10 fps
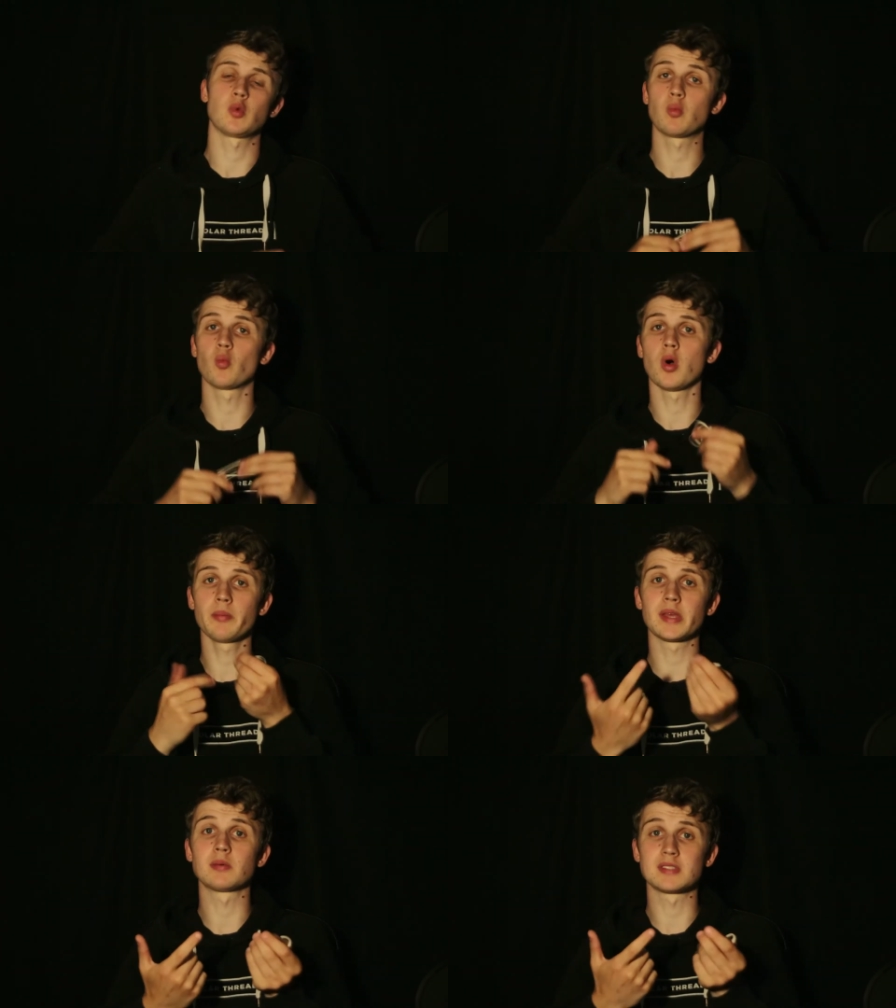We
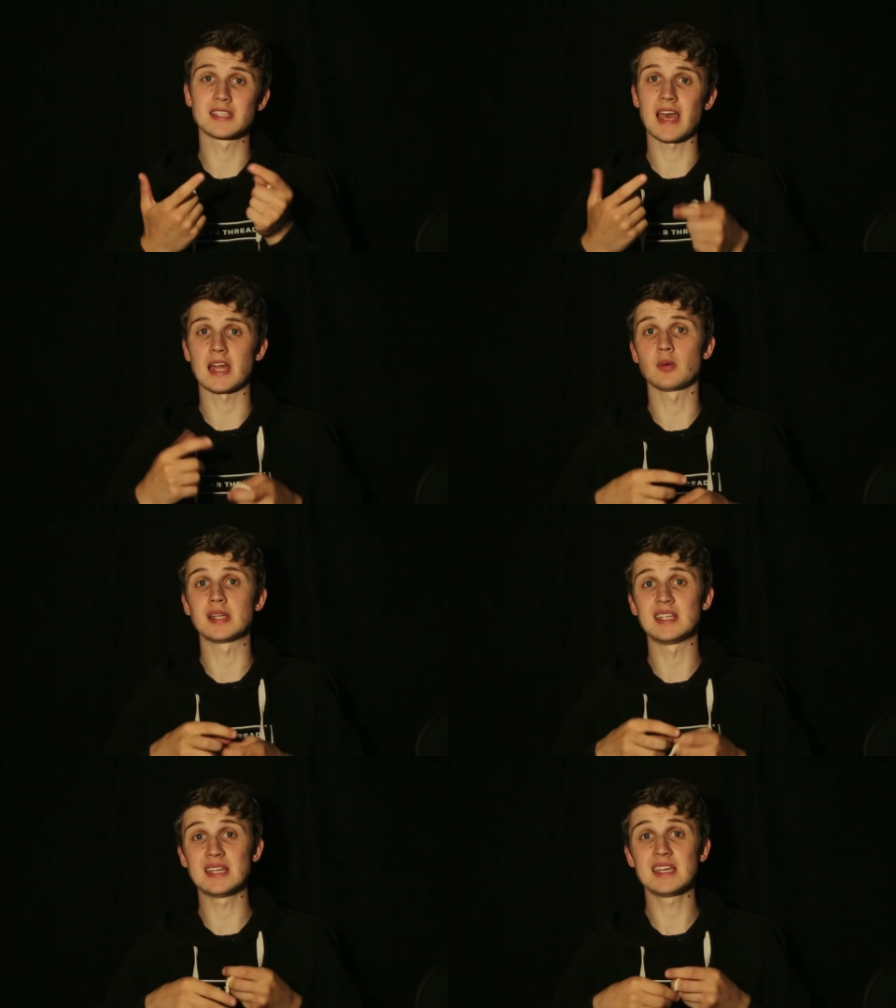won't be able to get
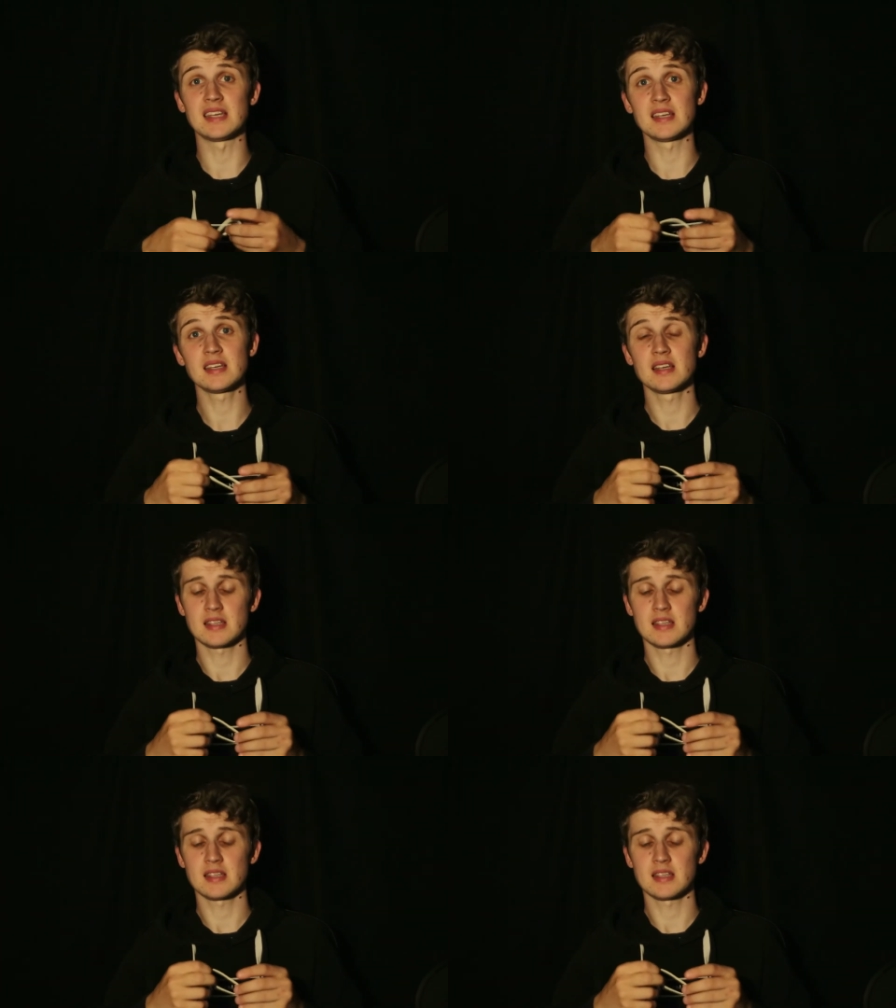anywhere near